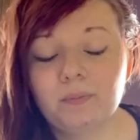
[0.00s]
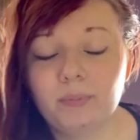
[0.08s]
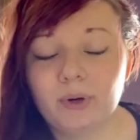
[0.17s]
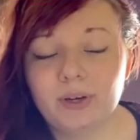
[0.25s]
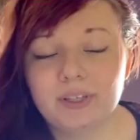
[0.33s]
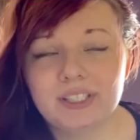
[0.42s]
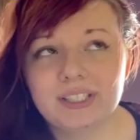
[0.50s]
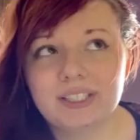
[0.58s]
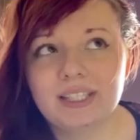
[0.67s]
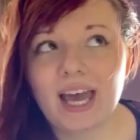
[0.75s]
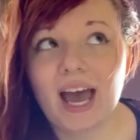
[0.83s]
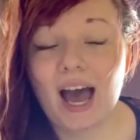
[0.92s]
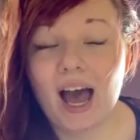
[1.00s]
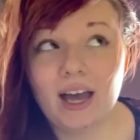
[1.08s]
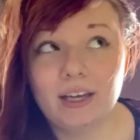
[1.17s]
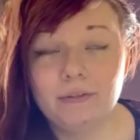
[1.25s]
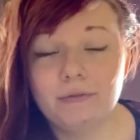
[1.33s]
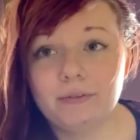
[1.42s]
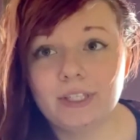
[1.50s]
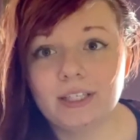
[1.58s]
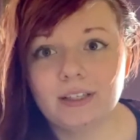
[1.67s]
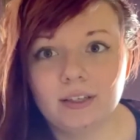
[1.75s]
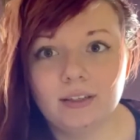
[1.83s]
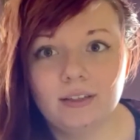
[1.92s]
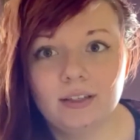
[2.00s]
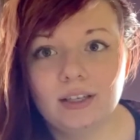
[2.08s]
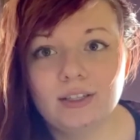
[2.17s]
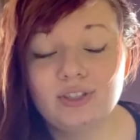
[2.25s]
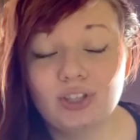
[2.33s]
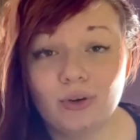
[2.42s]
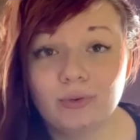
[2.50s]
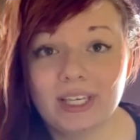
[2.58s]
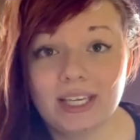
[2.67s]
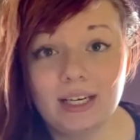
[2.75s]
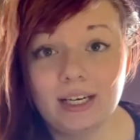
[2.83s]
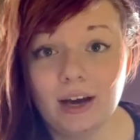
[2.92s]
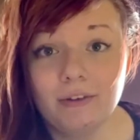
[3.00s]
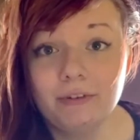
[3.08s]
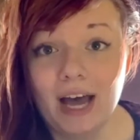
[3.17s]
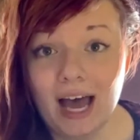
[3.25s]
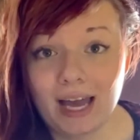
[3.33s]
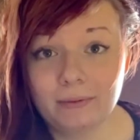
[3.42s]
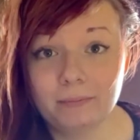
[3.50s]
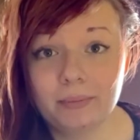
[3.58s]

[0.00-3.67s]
books that I feel don't get enough hype.